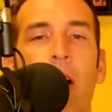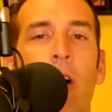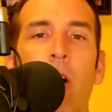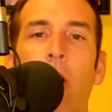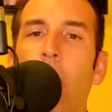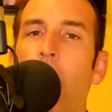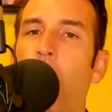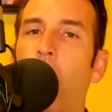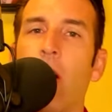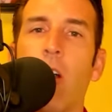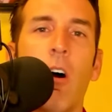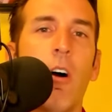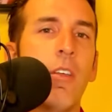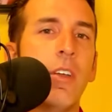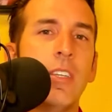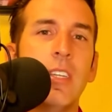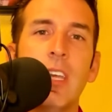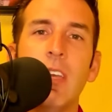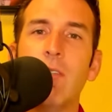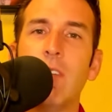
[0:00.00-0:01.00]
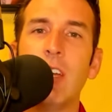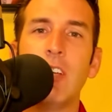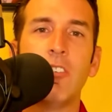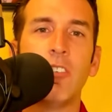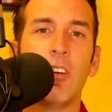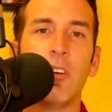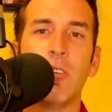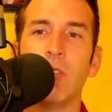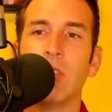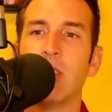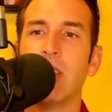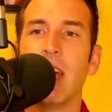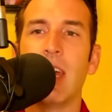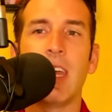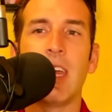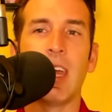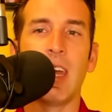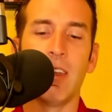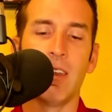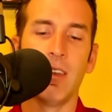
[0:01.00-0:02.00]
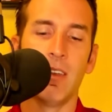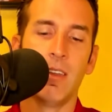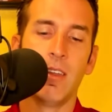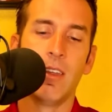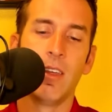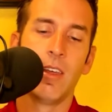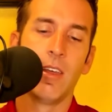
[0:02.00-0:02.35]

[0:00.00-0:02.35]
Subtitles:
on all the TV shows, they can